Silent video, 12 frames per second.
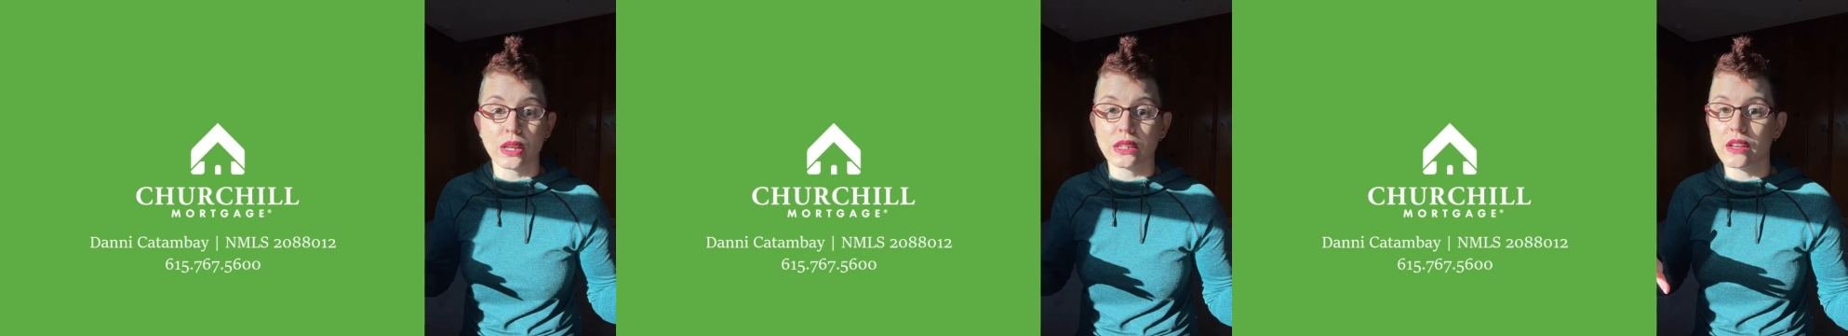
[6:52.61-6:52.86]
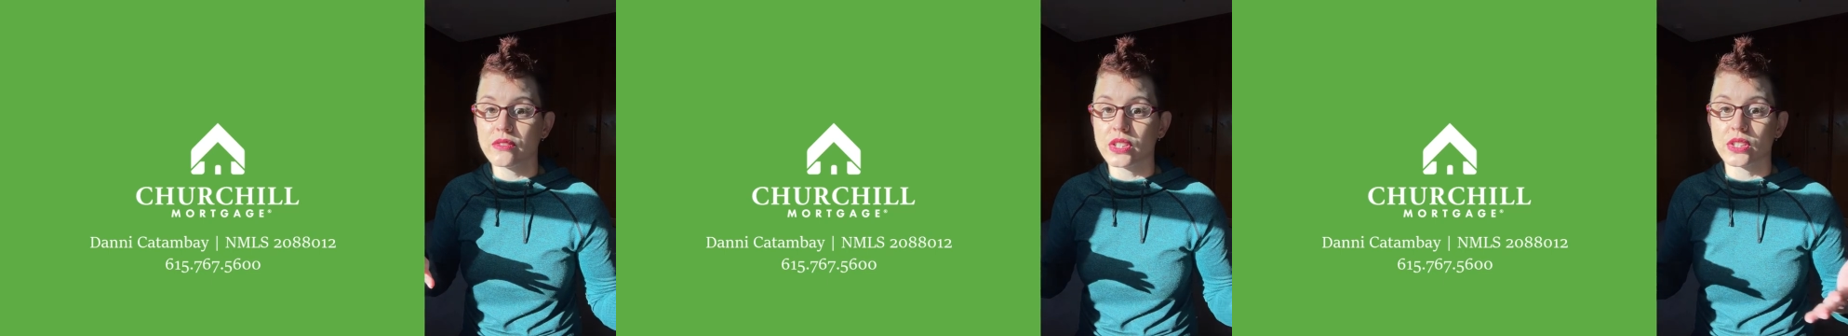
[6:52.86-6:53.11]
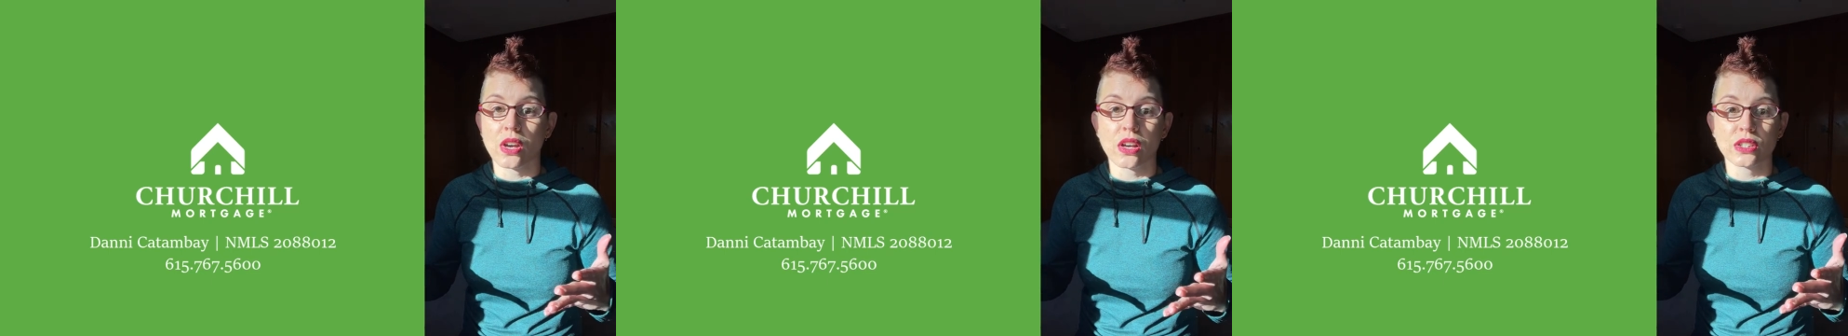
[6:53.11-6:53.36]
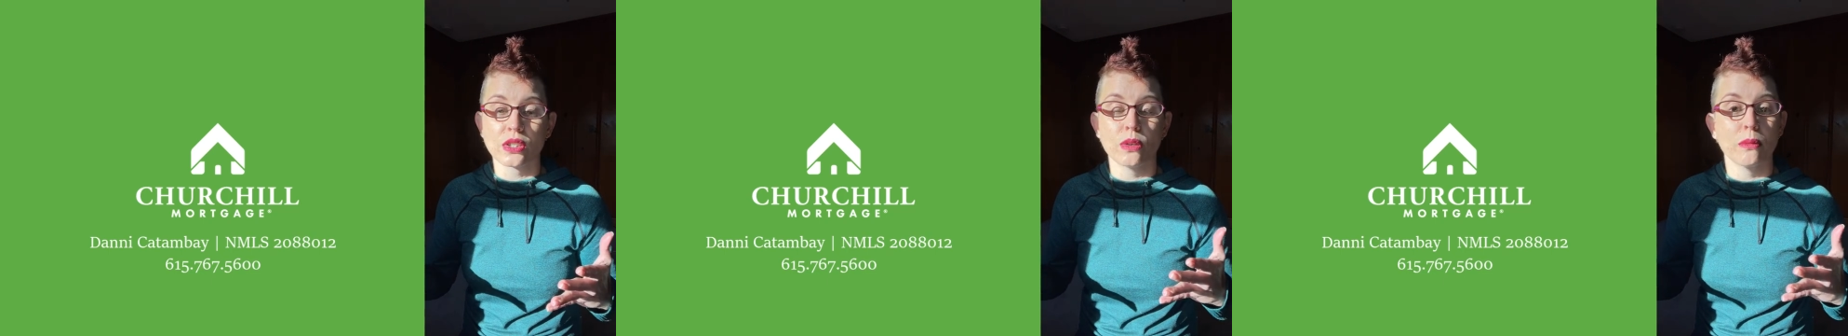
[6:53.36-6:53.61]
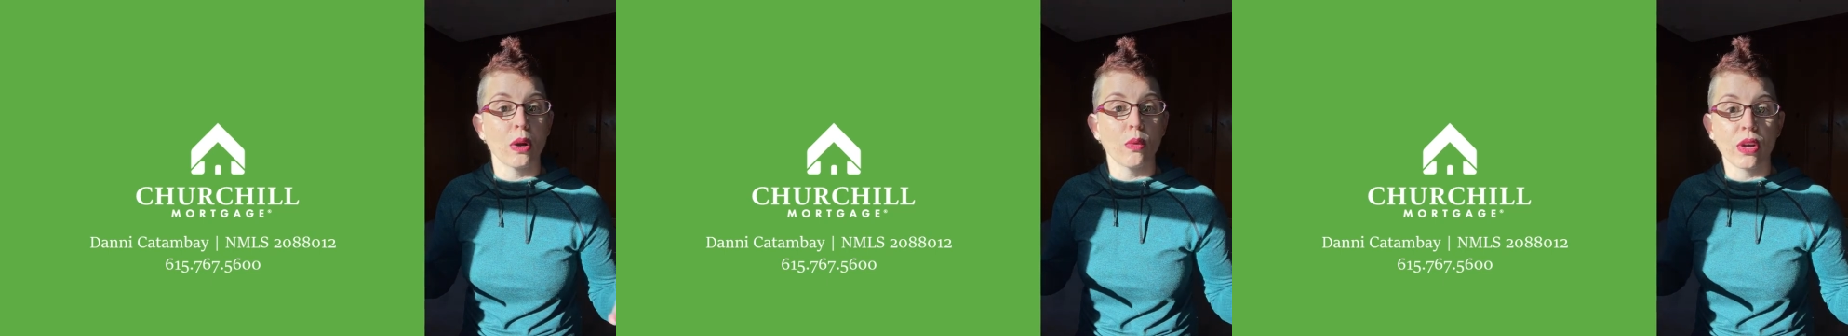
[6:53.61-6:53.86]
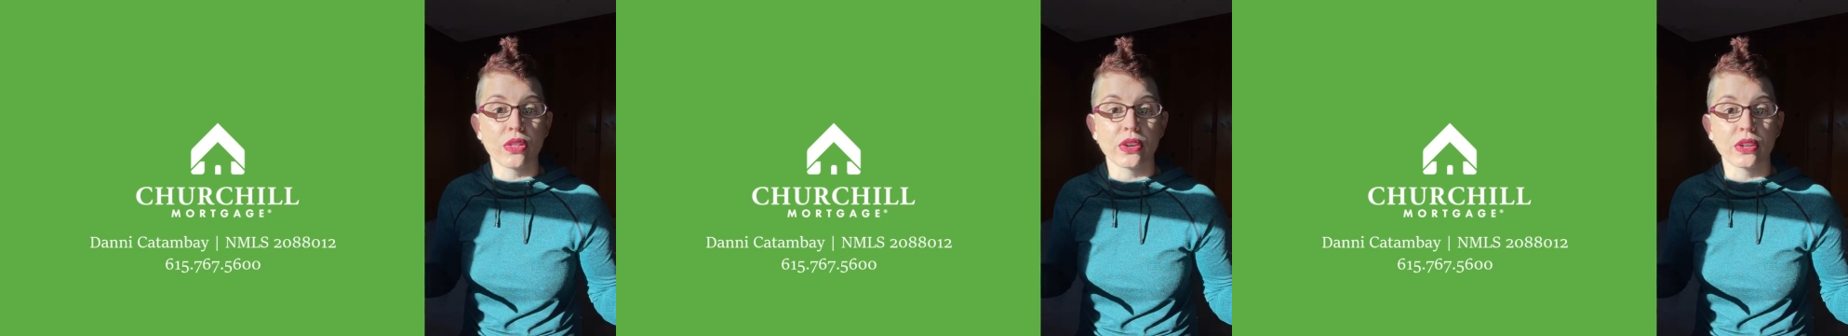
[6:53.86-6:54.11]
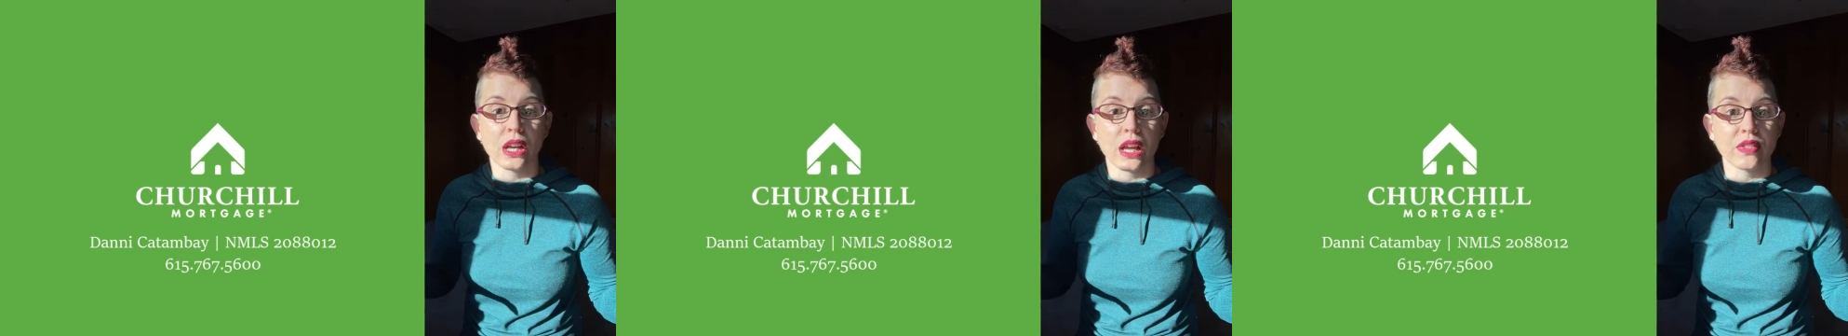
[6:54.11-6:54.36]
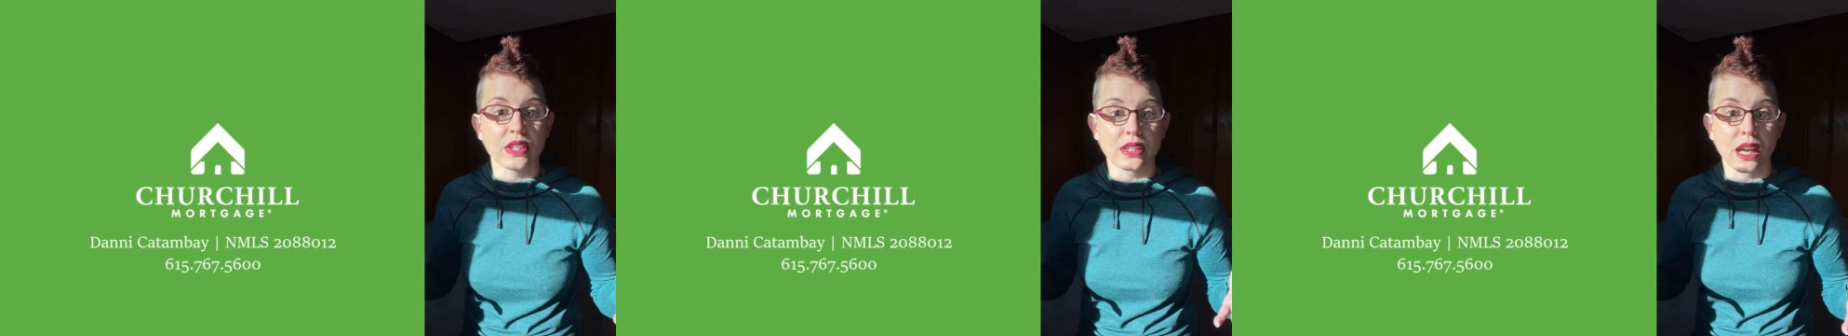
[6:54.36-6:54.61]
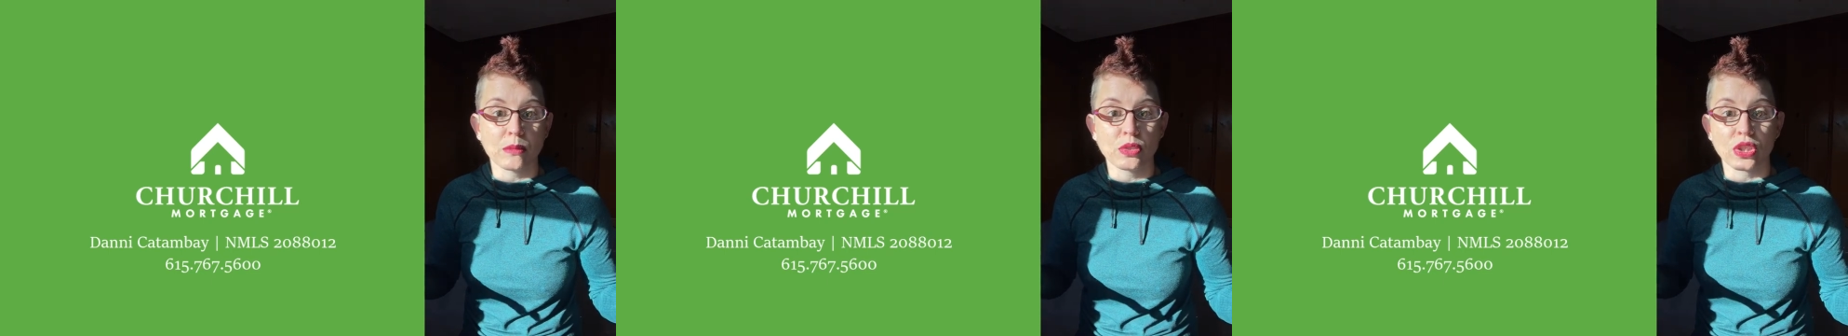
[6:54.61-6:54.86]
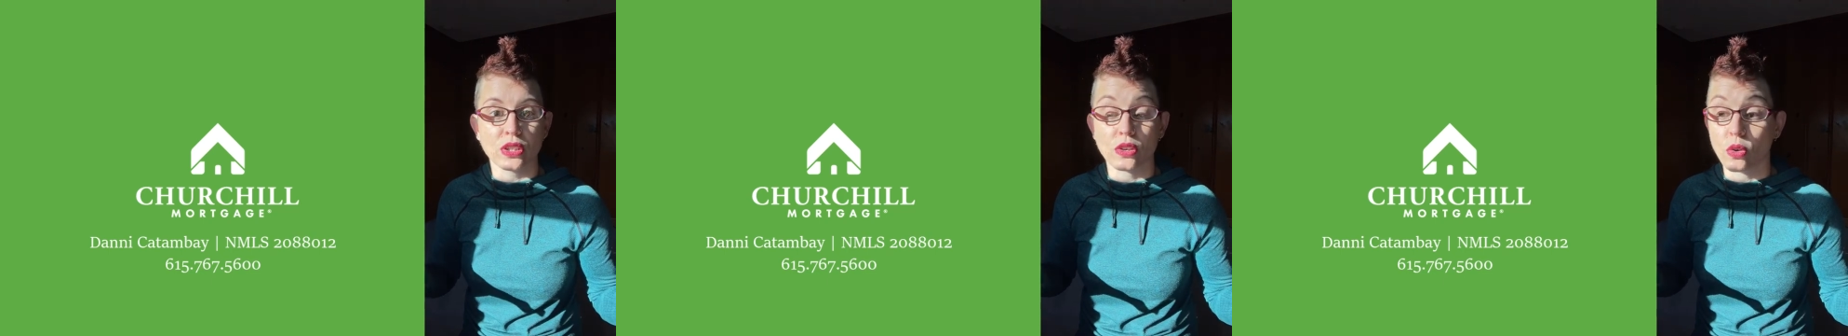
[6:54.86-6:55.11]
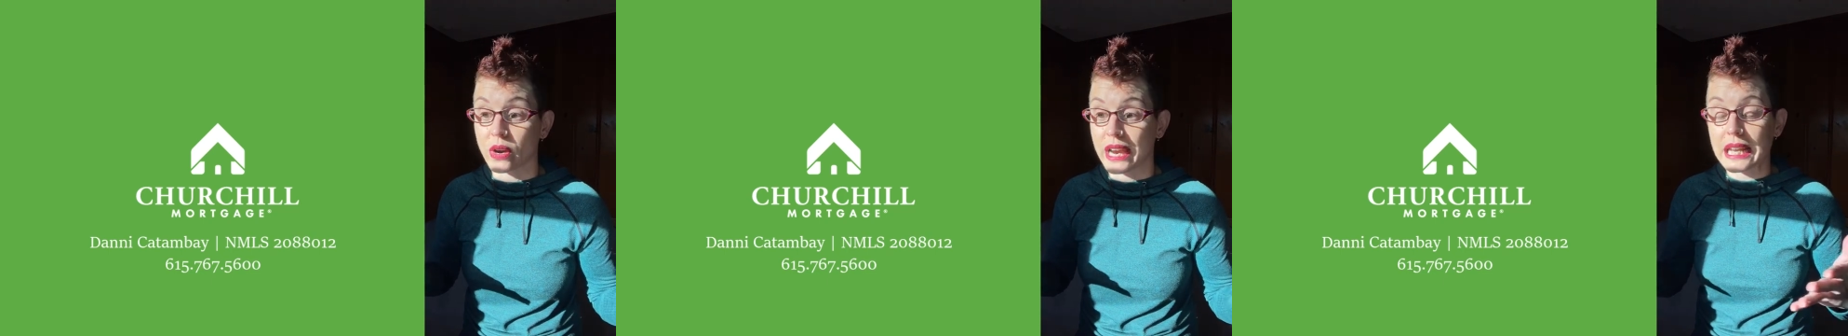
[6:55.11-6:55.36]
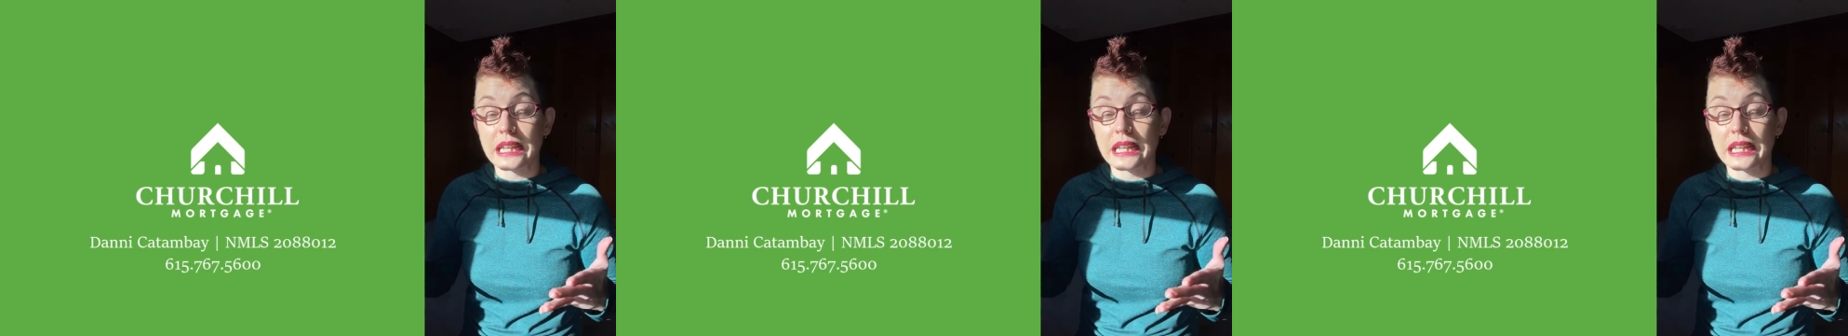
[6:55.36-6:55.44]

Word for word: I'd love to talk to you about whether or not this option or